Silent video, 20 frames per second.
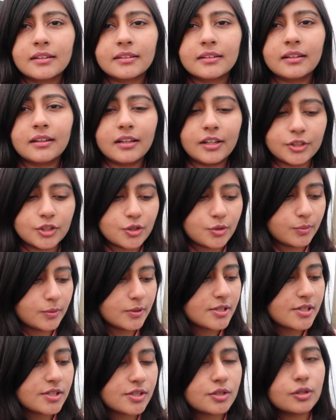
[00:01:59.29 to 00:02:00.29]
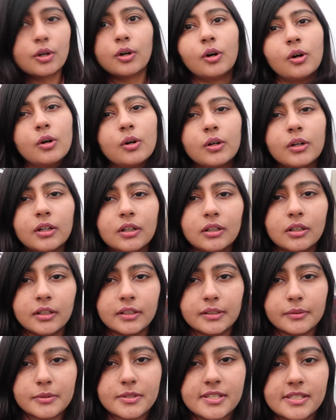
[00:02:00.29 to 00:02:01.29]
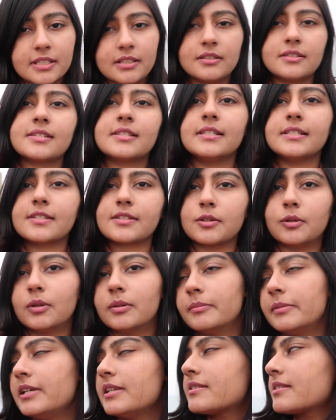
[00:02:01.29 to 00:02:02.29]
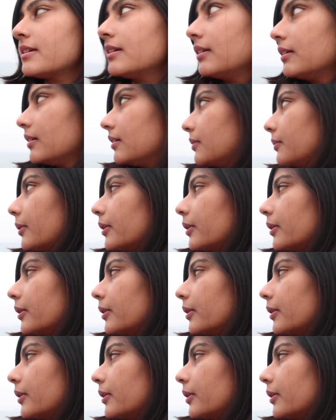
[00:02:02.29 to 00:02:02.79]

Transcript: The lunch was so good, it was seriously so amazing.